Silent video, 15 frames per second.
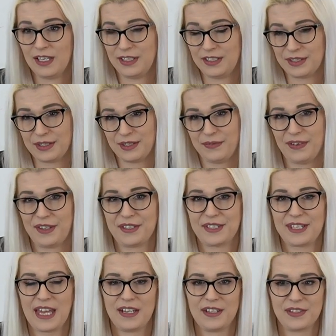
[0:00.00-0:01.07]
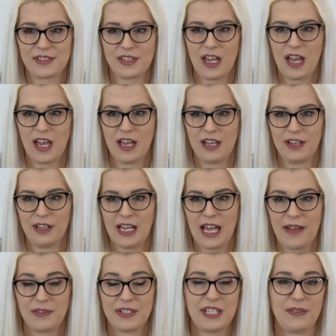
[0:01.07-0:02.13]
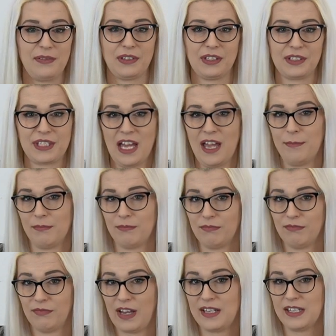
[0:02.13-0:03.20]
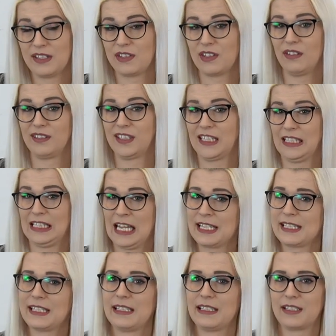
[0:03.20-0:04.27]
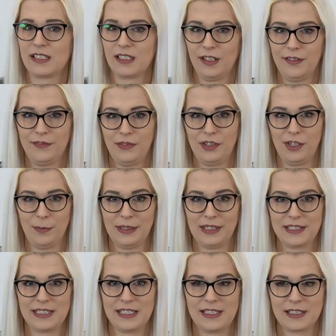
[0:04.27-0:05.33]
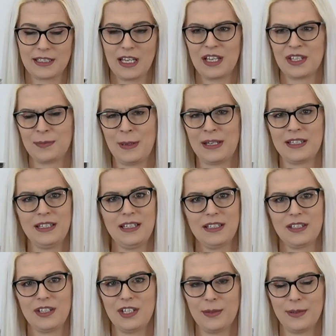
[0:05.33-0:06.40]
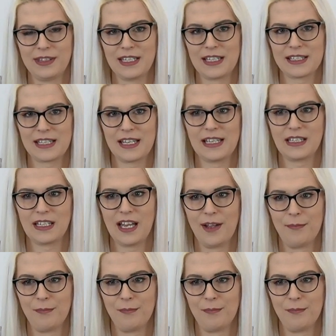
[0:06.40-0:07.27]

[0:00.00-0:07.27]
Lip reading: You're going to find scanners have a difficult time finding certain classes of vulnerabilities, especially to do with things like